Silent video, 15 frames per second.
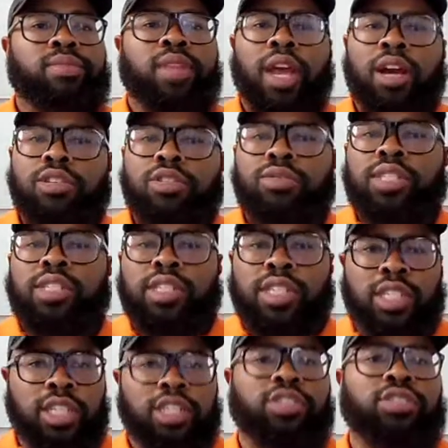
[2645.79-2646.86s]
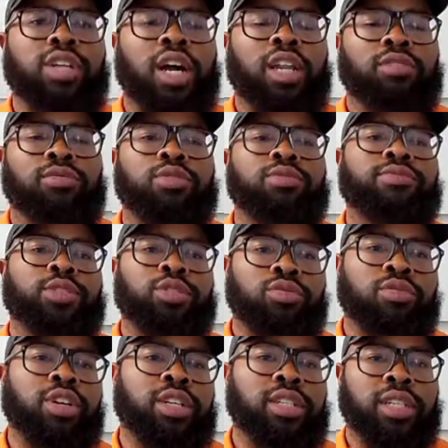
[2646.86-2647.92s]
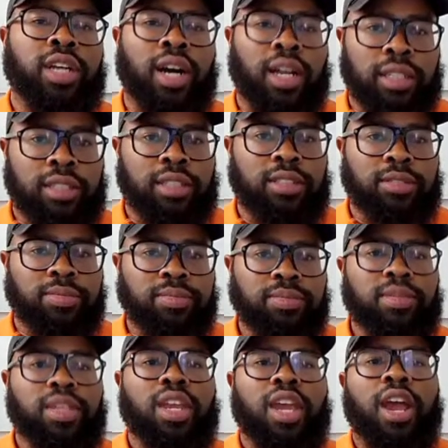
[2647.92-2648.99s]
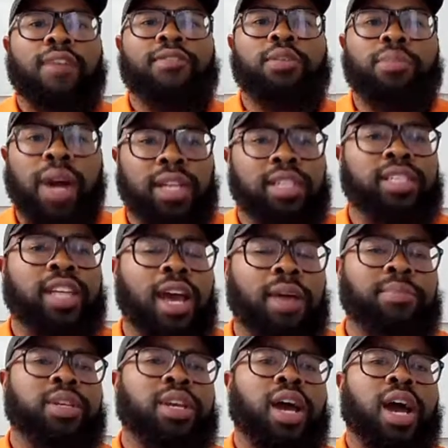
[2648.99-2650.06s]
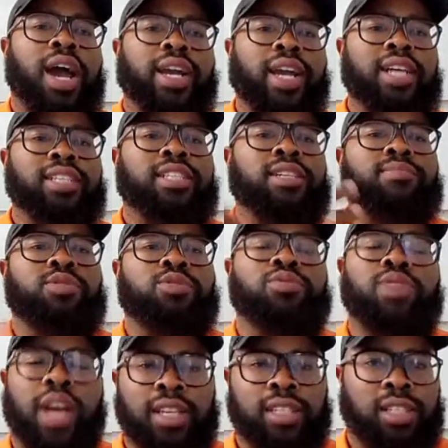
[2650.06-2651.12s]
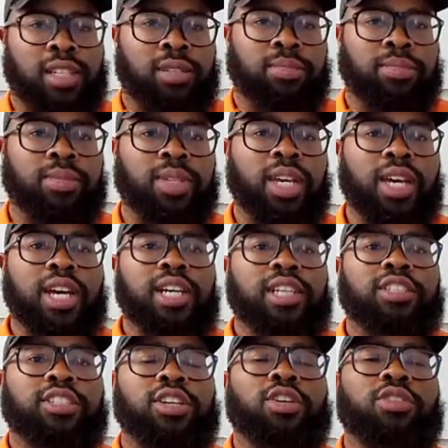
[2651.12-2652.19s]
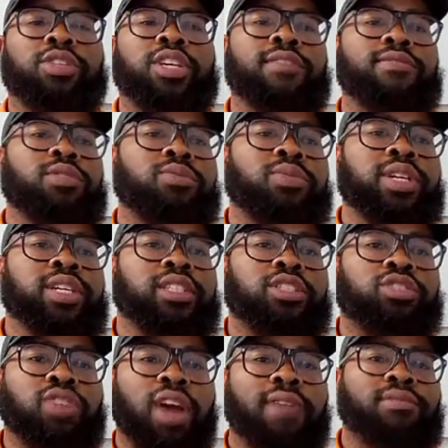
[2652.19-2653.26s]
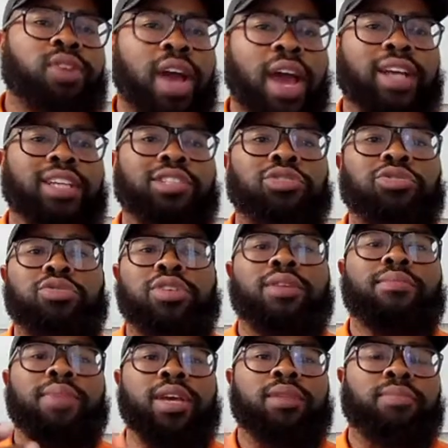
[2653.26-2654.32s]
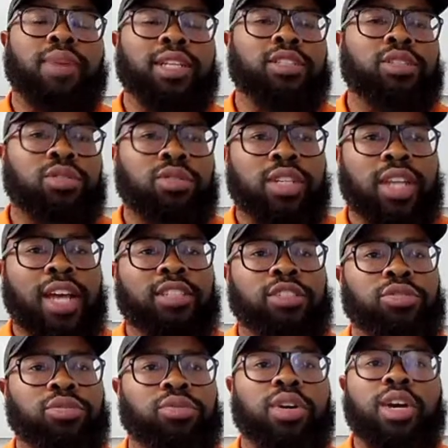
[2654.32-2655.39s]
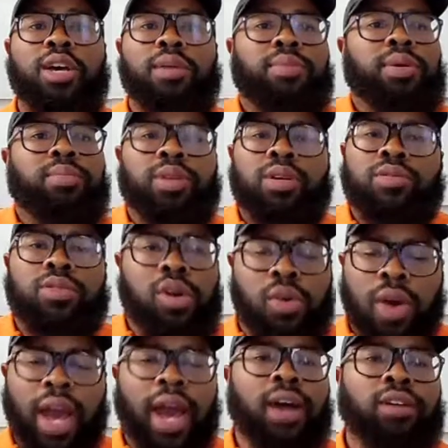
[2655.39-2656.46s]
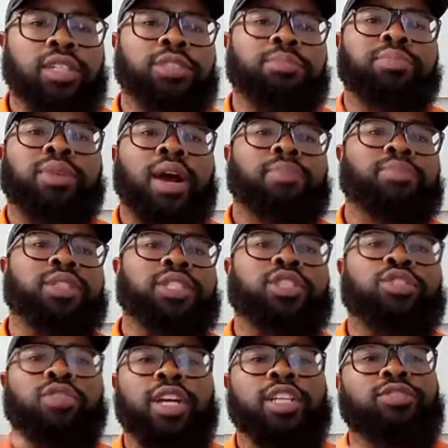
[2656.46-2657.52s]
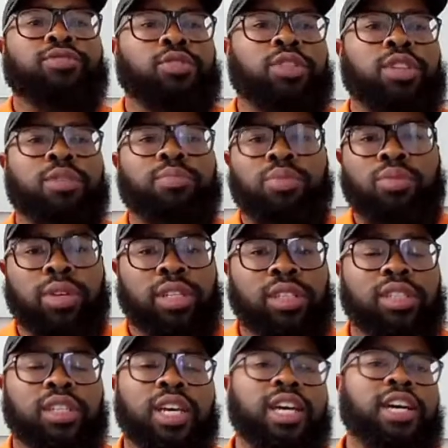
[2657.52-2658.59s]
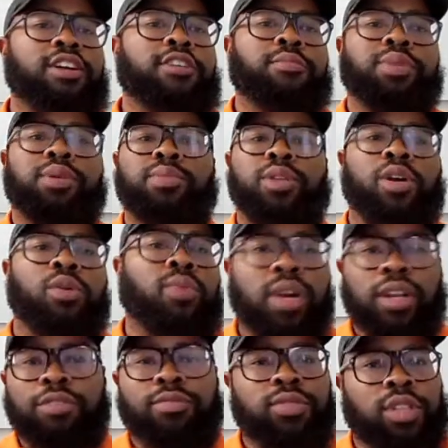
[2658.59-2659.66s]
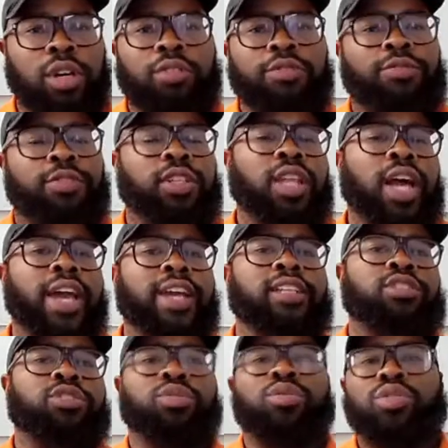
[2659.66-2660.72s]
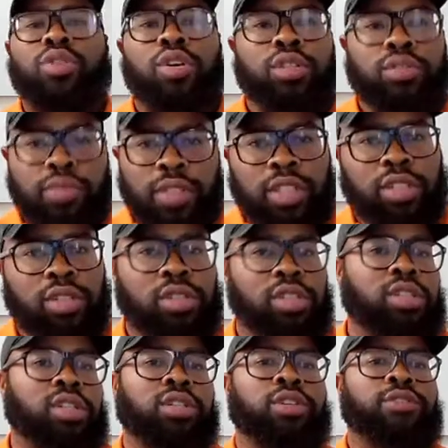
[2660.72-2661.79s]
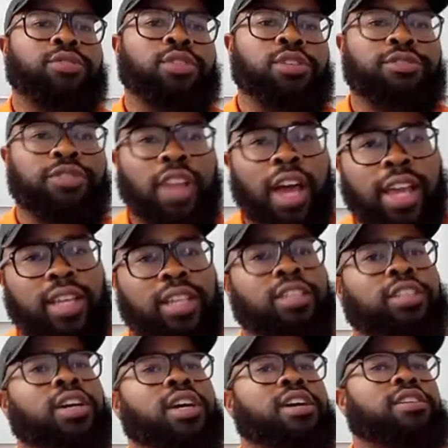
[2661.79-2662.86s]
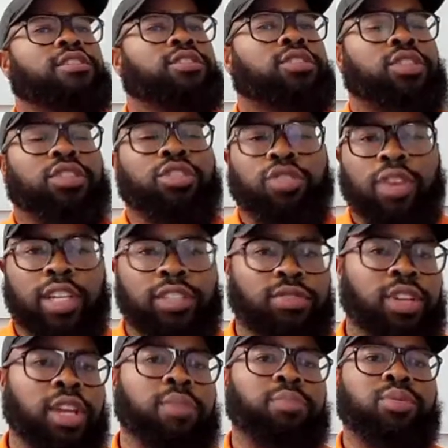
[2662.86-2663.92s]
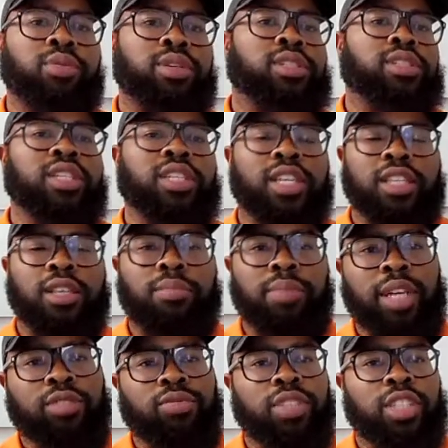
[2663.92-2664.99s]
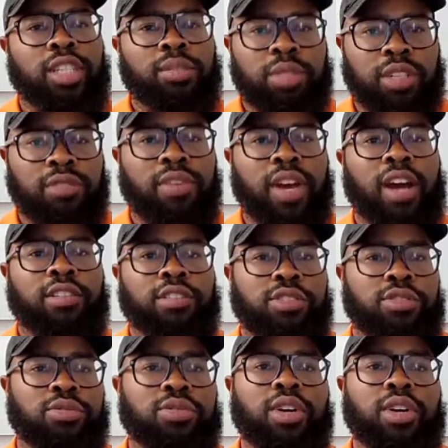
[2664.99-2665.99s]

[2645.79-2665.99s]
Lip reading: Now you're in a $600 room for $300. Everybody's happy. I got something, you got something. So even with travel hacking, you can make money doing that too. People don't know how to properly transfer their points. People don't feel like doing all the research to look for the flight to transfer their points to get the best redemption value.